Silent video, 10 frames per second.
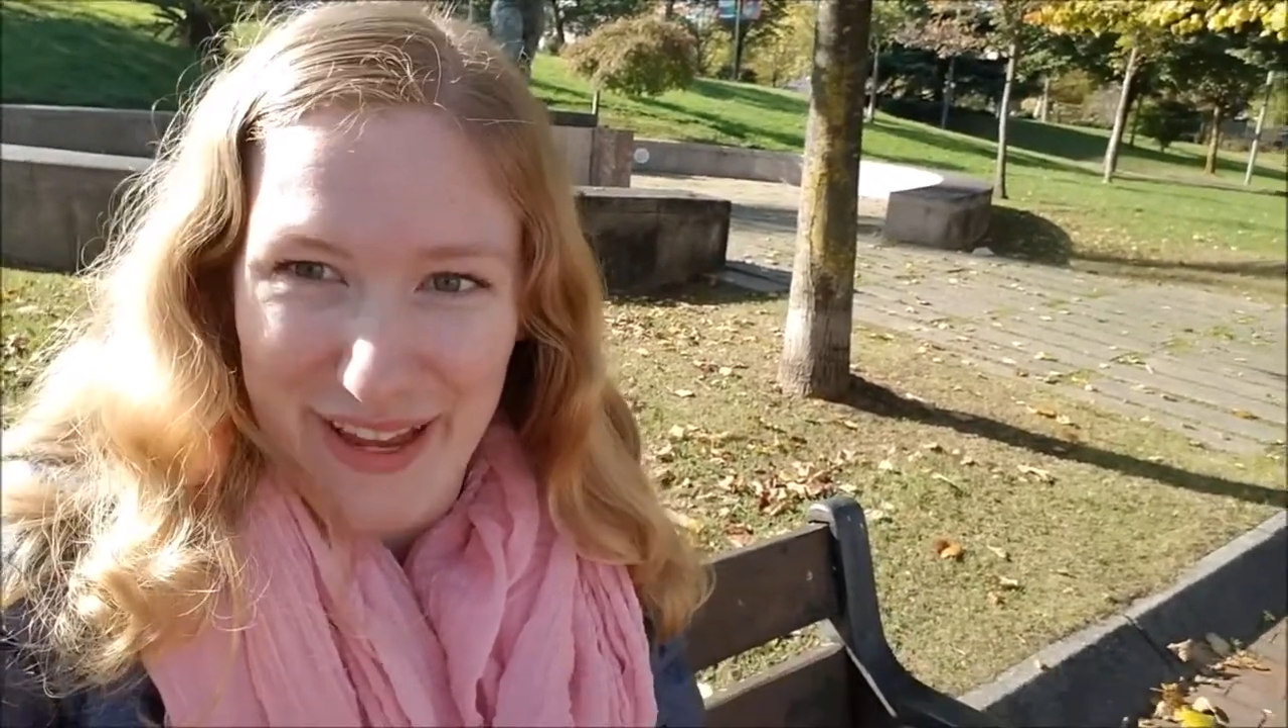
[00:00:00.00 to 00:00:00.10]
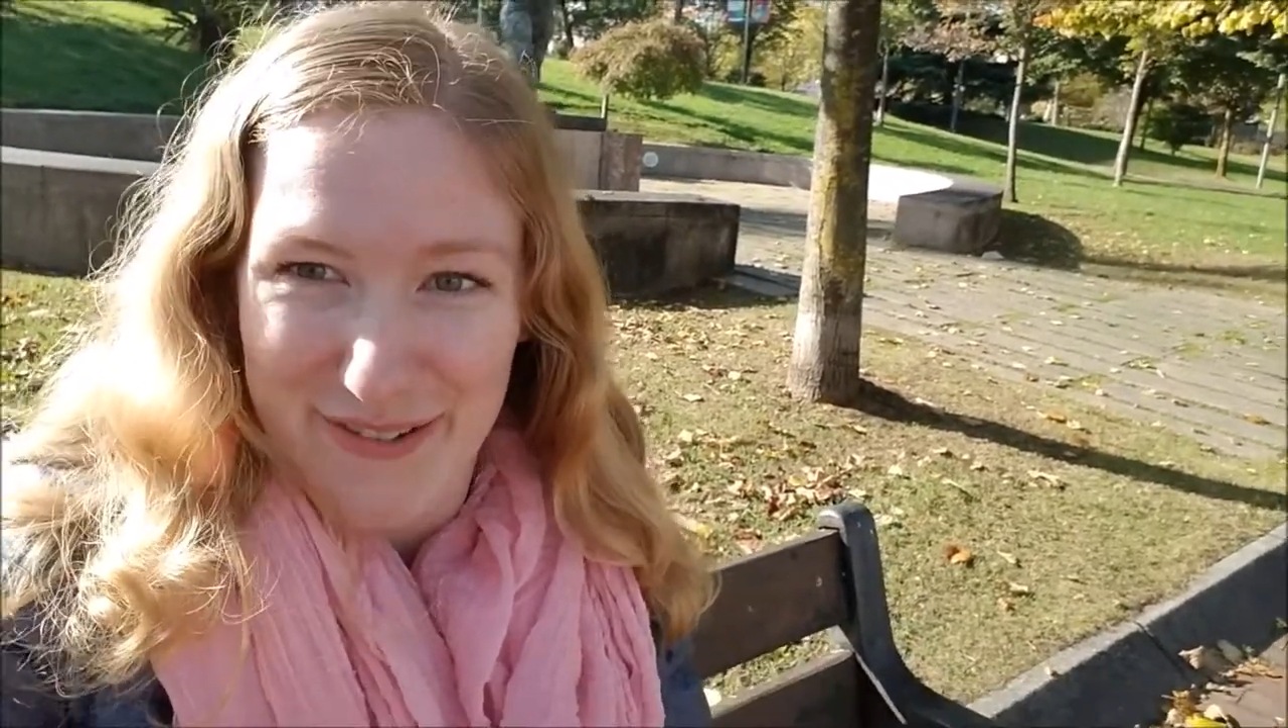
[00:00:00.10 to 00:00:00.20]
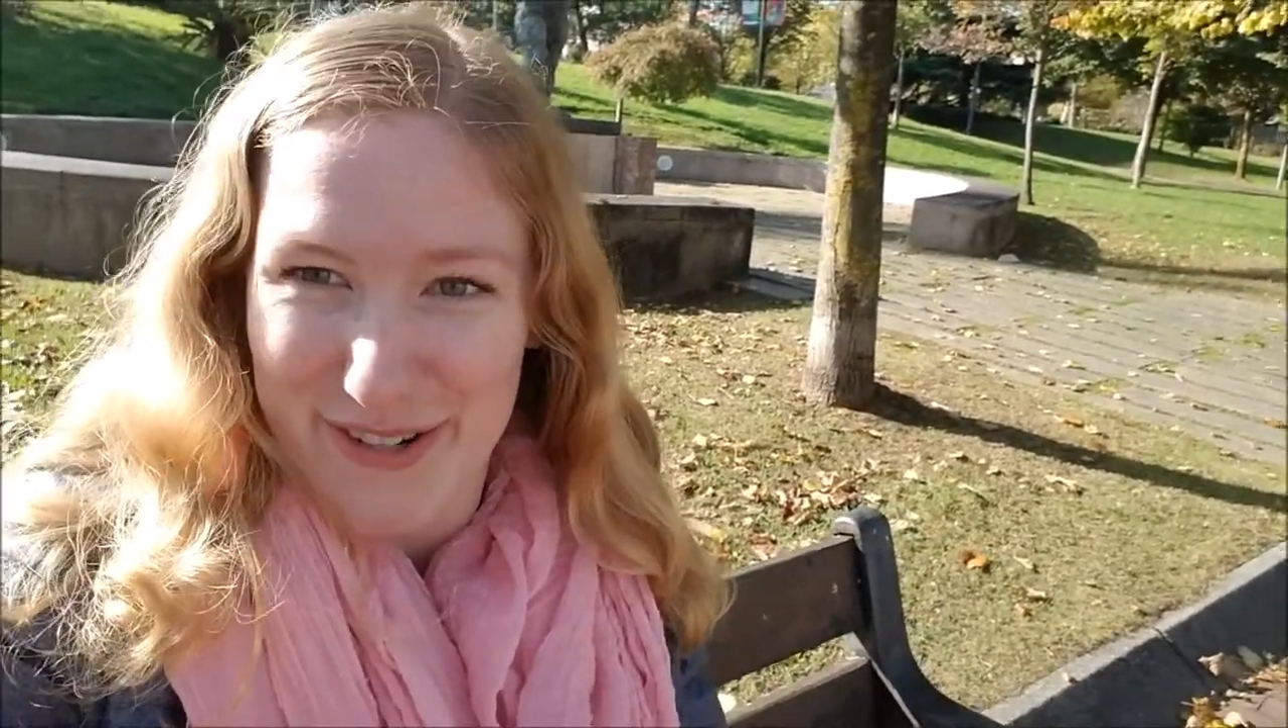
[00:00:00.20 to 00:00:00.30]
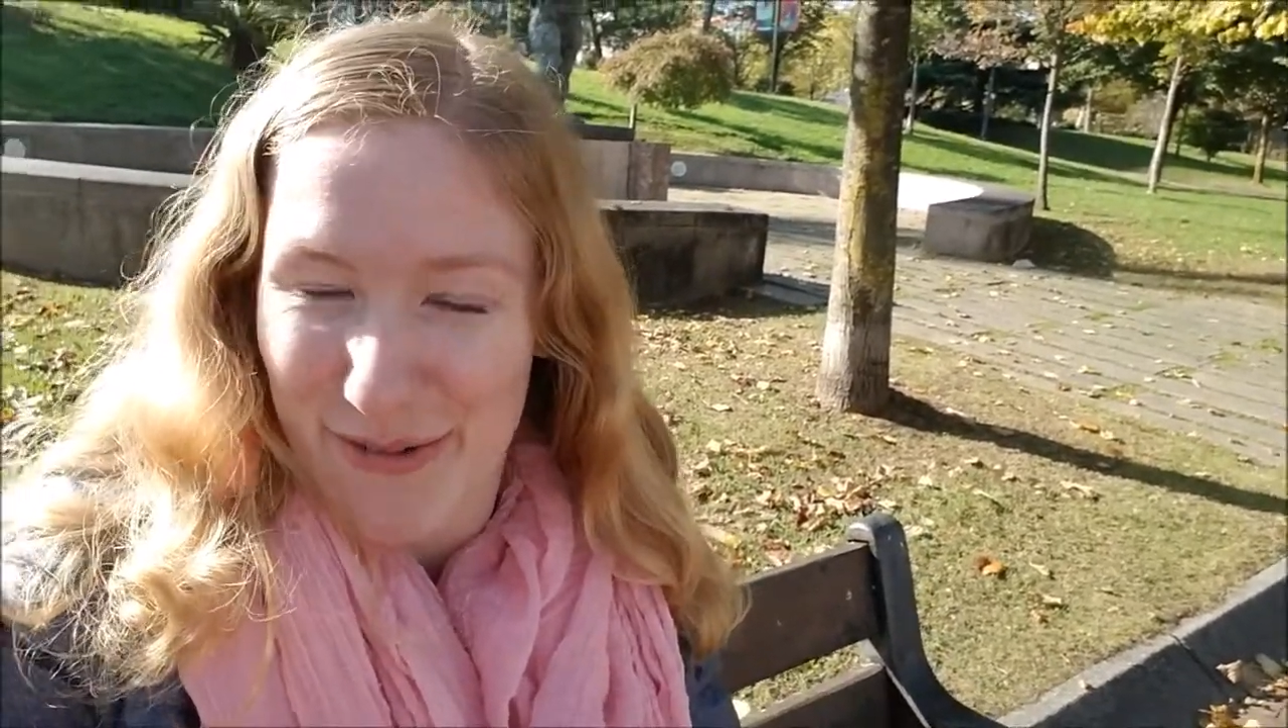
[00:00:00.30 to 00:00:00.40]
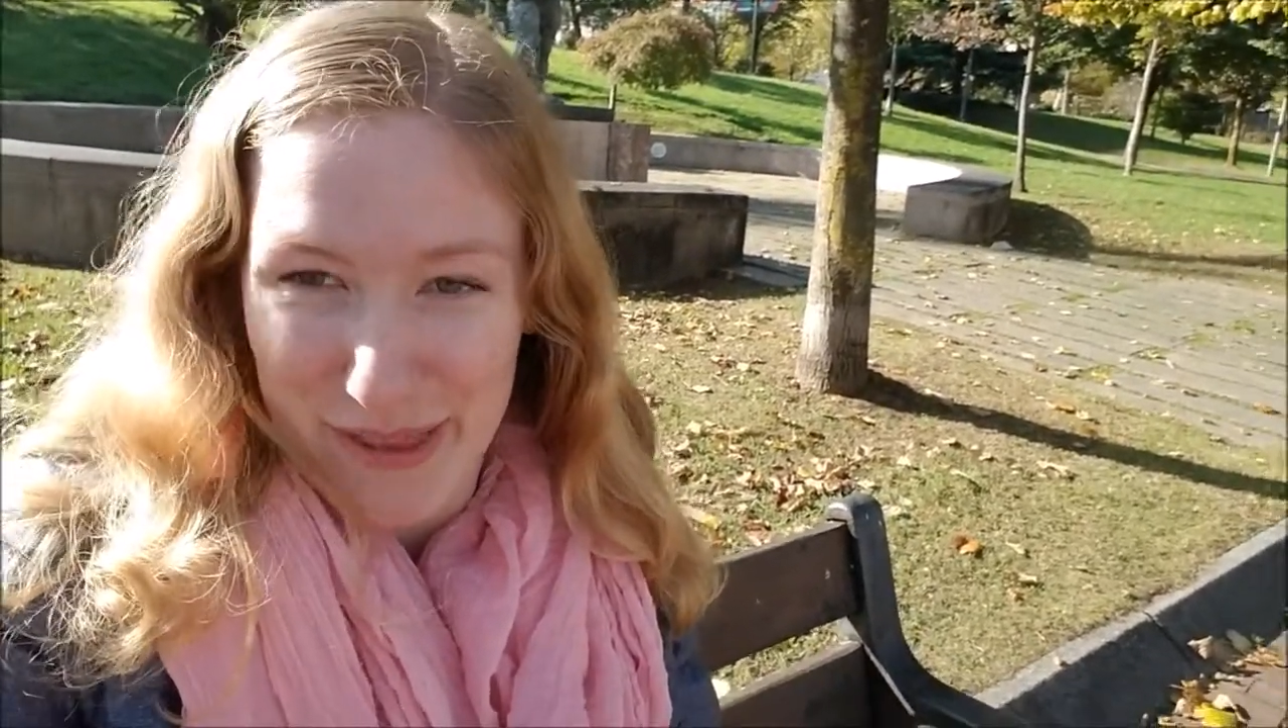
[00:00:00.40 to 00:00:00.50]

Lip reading: language